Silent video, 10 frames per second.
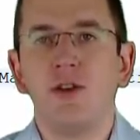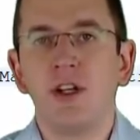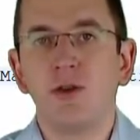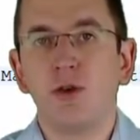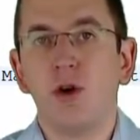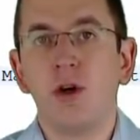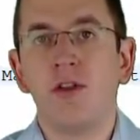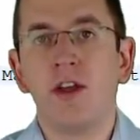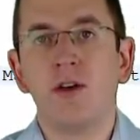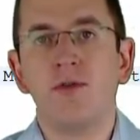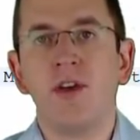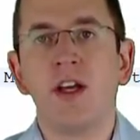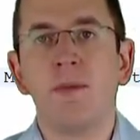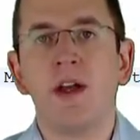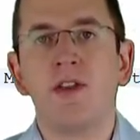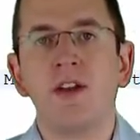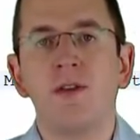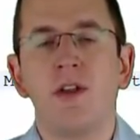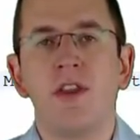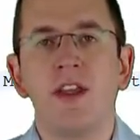You need to call the configure
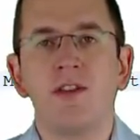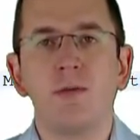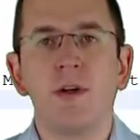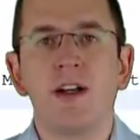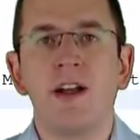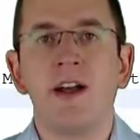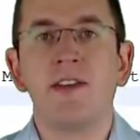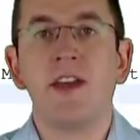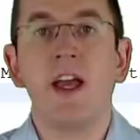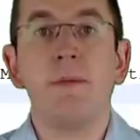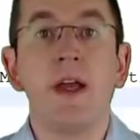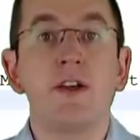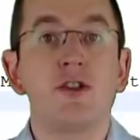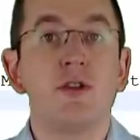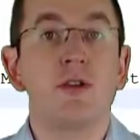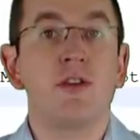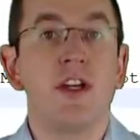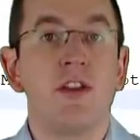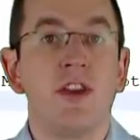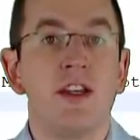method on the superclass and make sure to
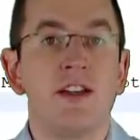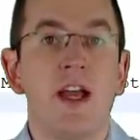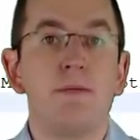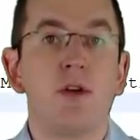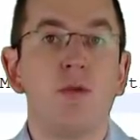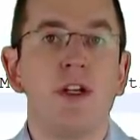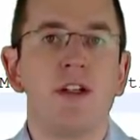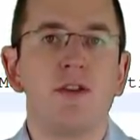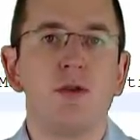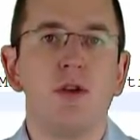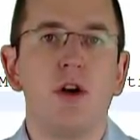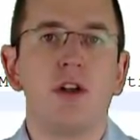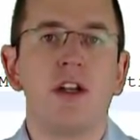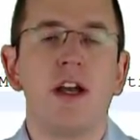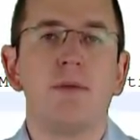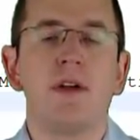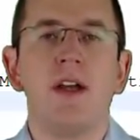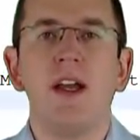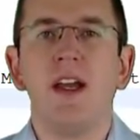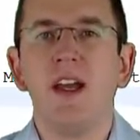set the type parameter to long-type.
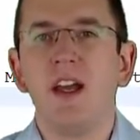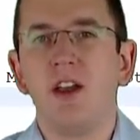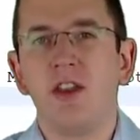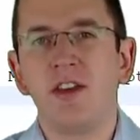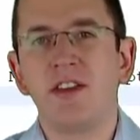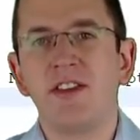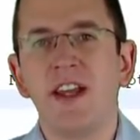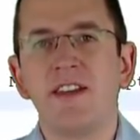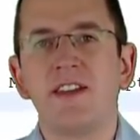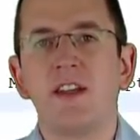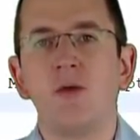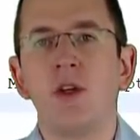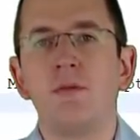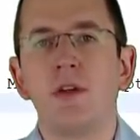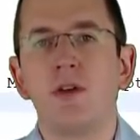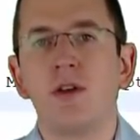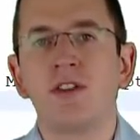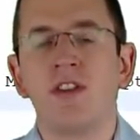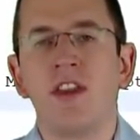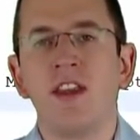This is necessary
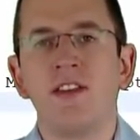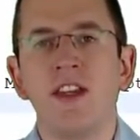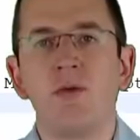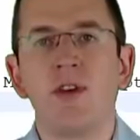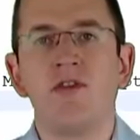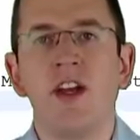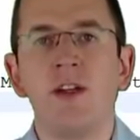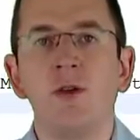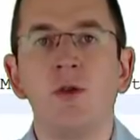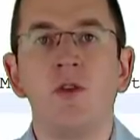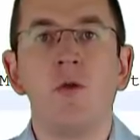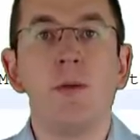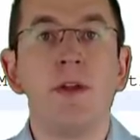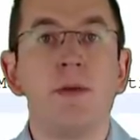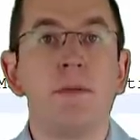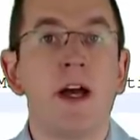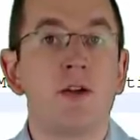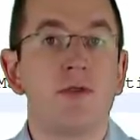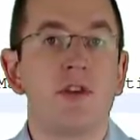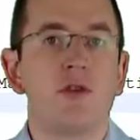because the sequence value will be
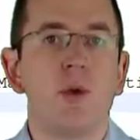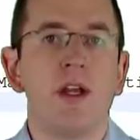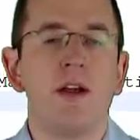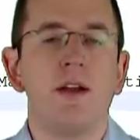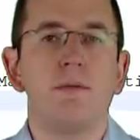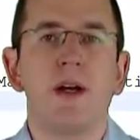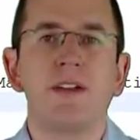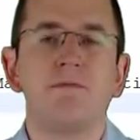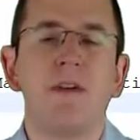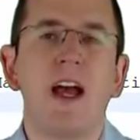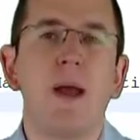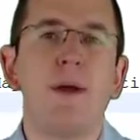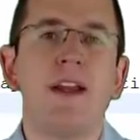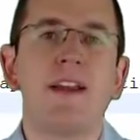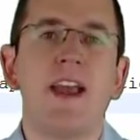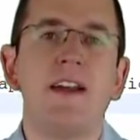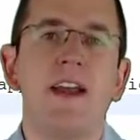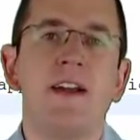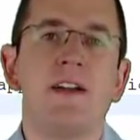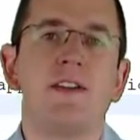part of a string, but Hibernate can't
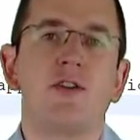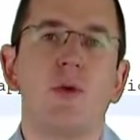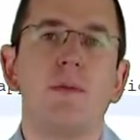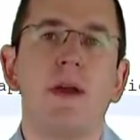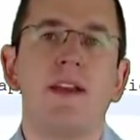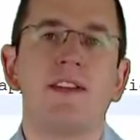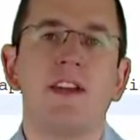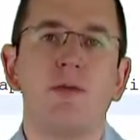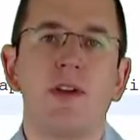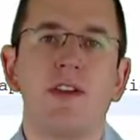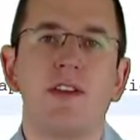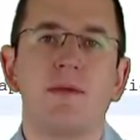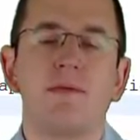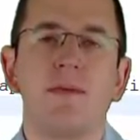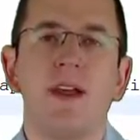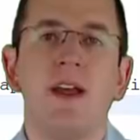handle string-based sequences.